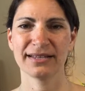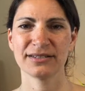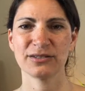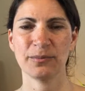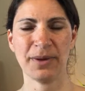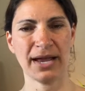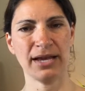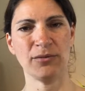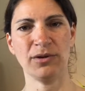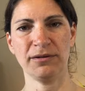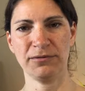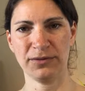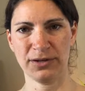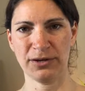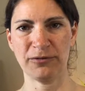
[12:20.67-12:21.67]
So Patty
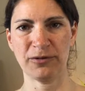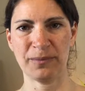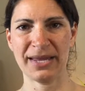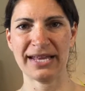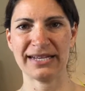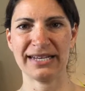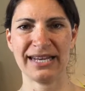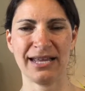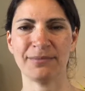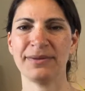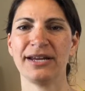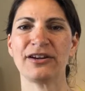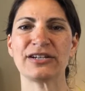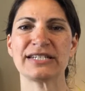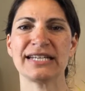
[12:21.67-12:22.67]
Whiffler from Hand in Hand
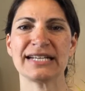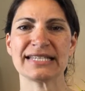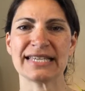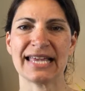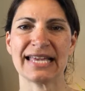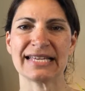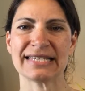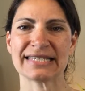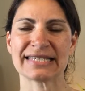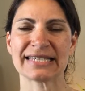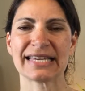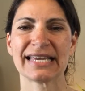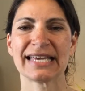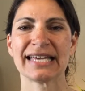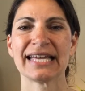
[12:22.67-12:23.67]
Parenting says,
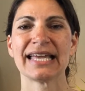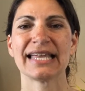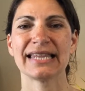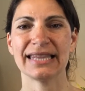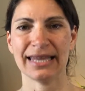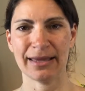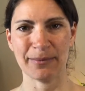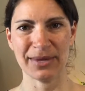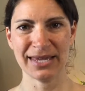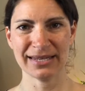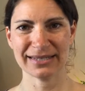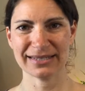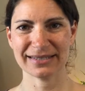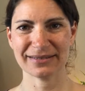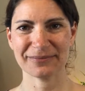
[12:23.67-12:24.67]

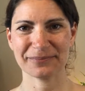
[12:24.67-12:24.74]
limit,